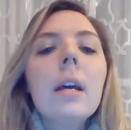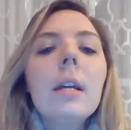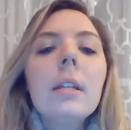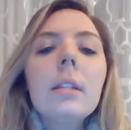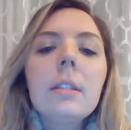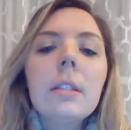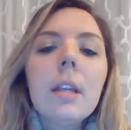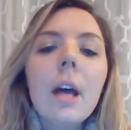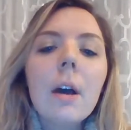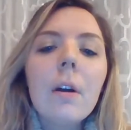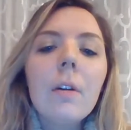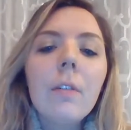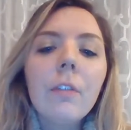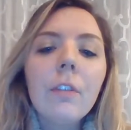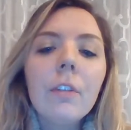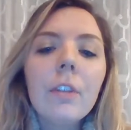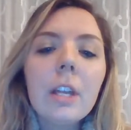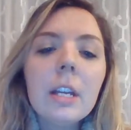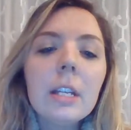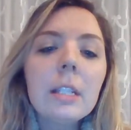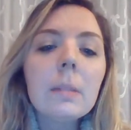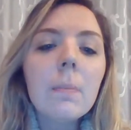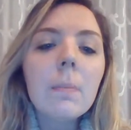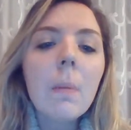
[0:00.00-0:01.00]
So for
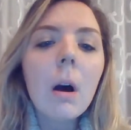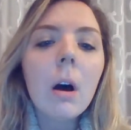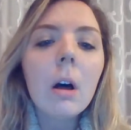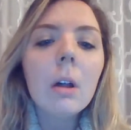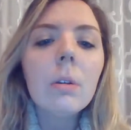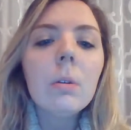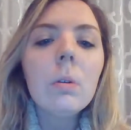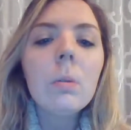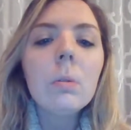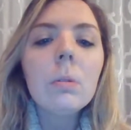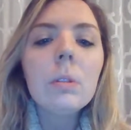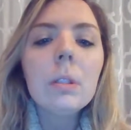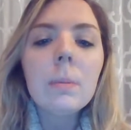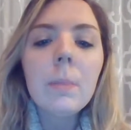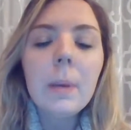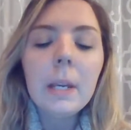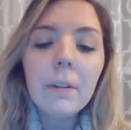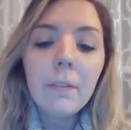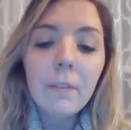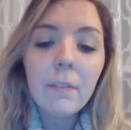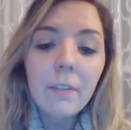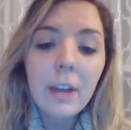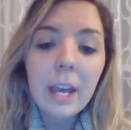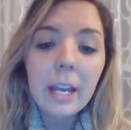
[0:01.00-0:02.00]
this model to be
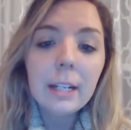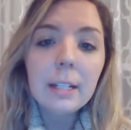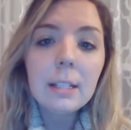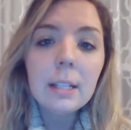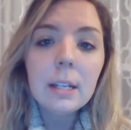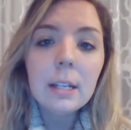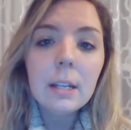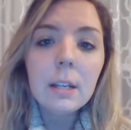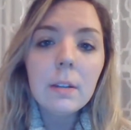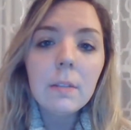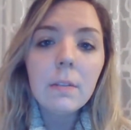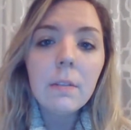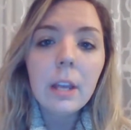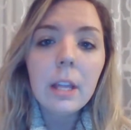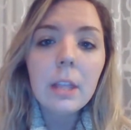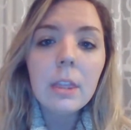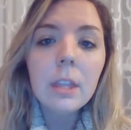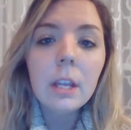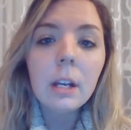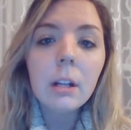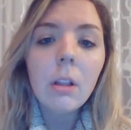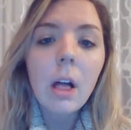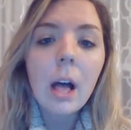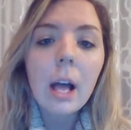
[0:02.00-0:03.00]
effective in
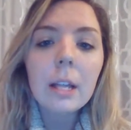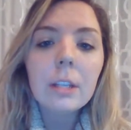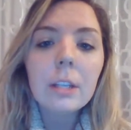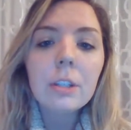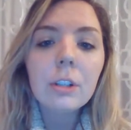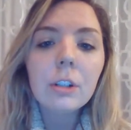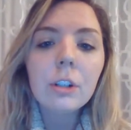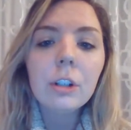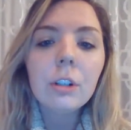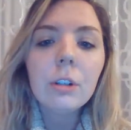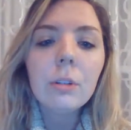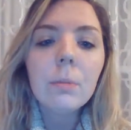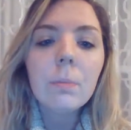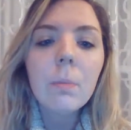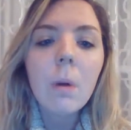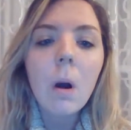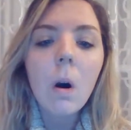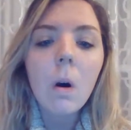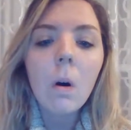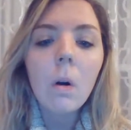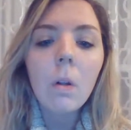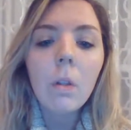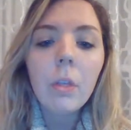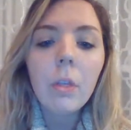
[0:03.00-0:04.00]
the classroom,
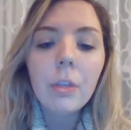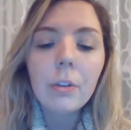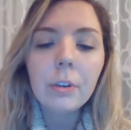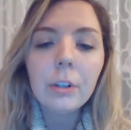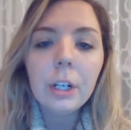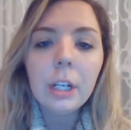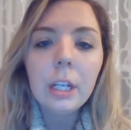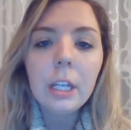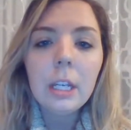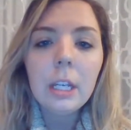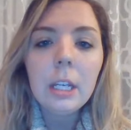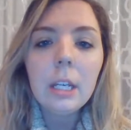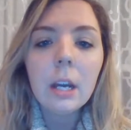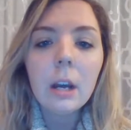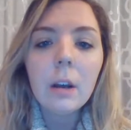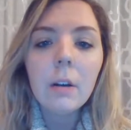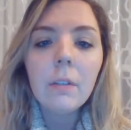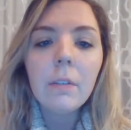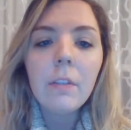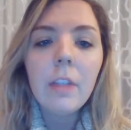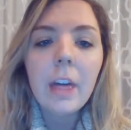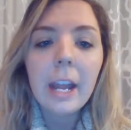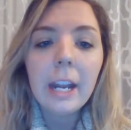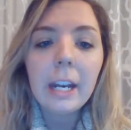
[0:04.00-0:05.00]
all three
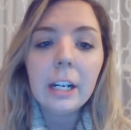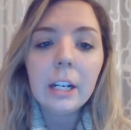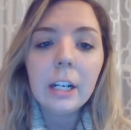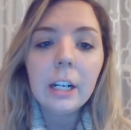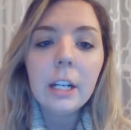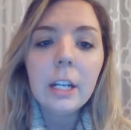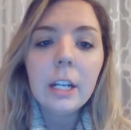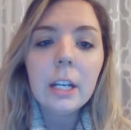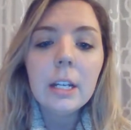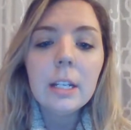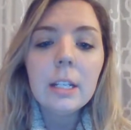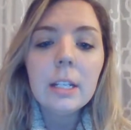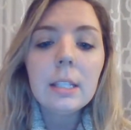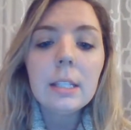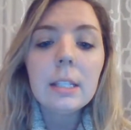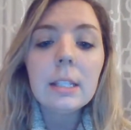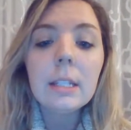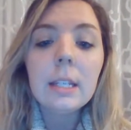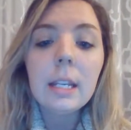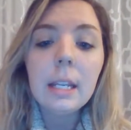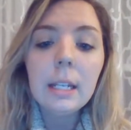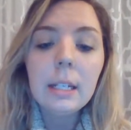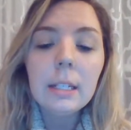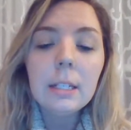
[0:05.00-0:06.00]
of the areas
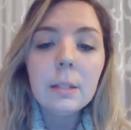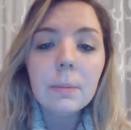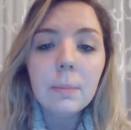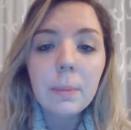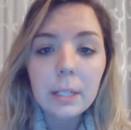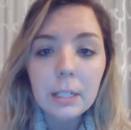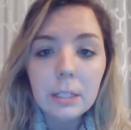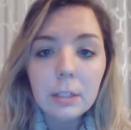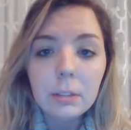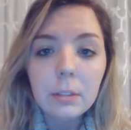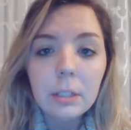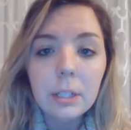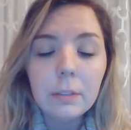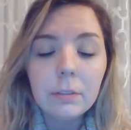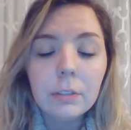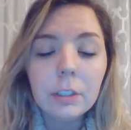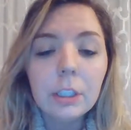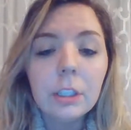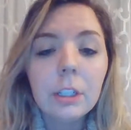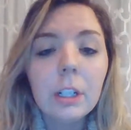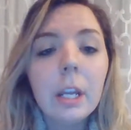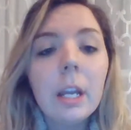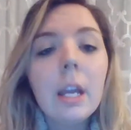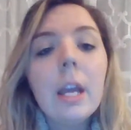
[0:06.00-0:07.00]
need to be
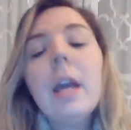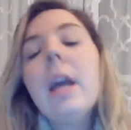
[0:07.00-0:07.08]
delivered.